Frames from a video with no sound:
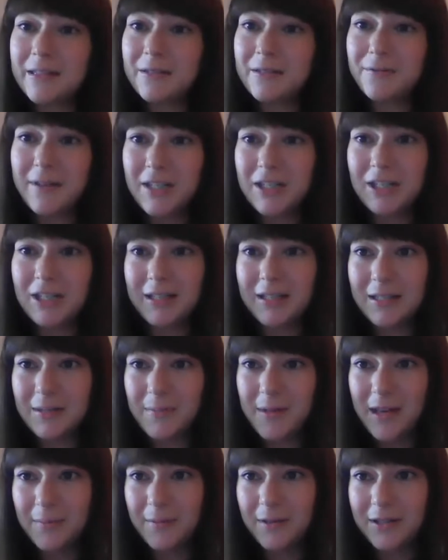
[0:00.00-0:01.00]
peace in the region
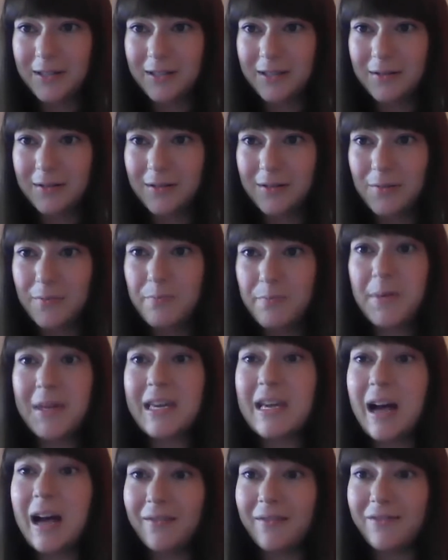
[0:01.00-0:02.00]
and to be able to
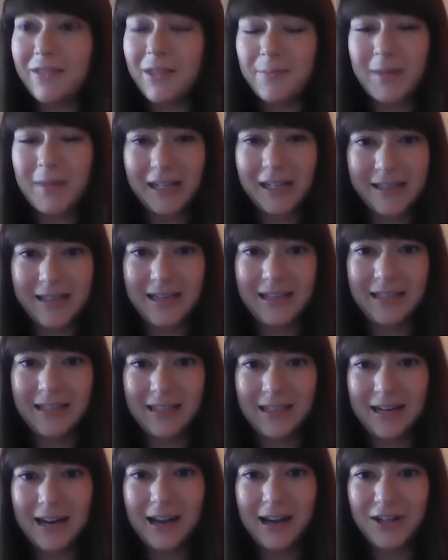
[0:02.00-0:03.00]
be of the Middle
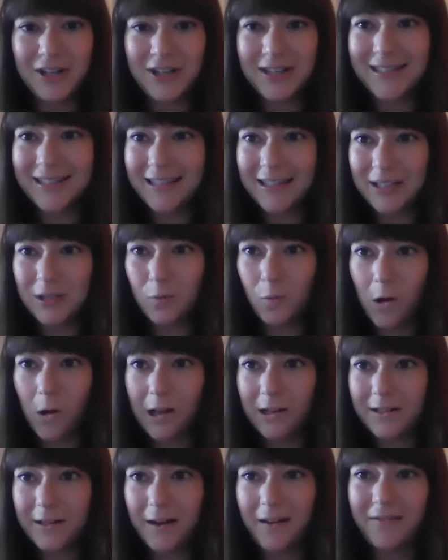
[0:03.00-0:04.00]
East and not just this
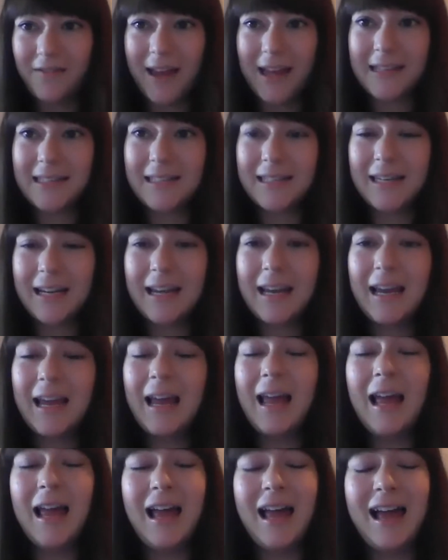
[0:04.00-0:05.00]
walled off entity.
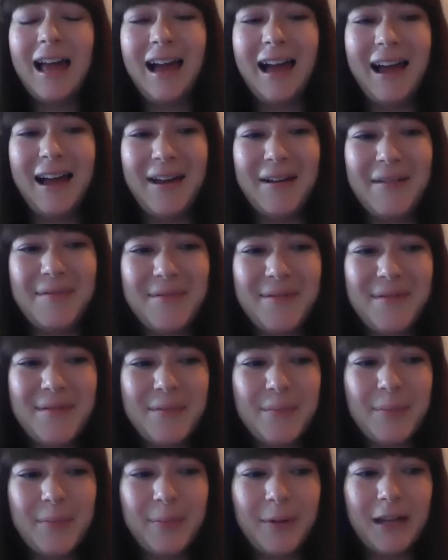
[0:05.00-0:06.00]

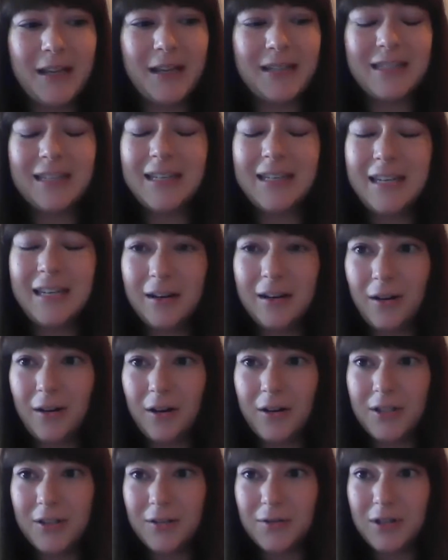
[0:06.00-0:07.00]
But to hear
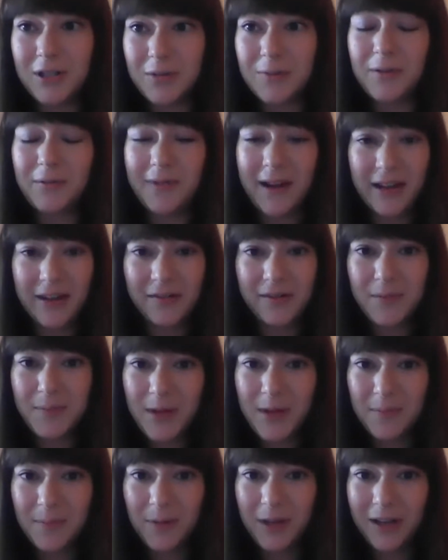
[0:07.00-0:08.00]
also just what
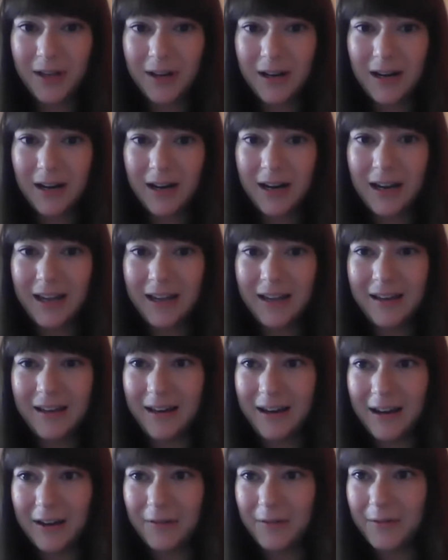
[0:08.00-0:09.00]
regular people heard,
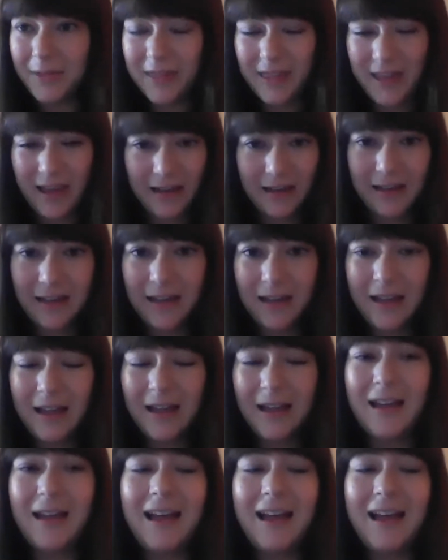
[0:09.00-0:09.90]
think.